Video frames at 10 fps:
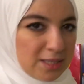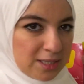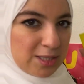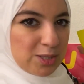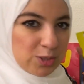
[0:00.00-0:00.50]

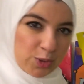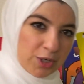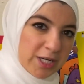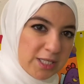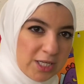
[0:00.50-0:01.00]

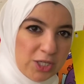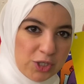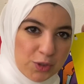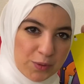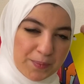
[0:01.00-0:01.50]
story teach
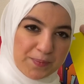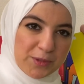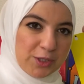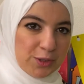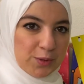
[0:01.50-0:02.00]
you to
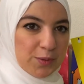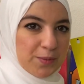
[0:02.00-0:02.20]
do?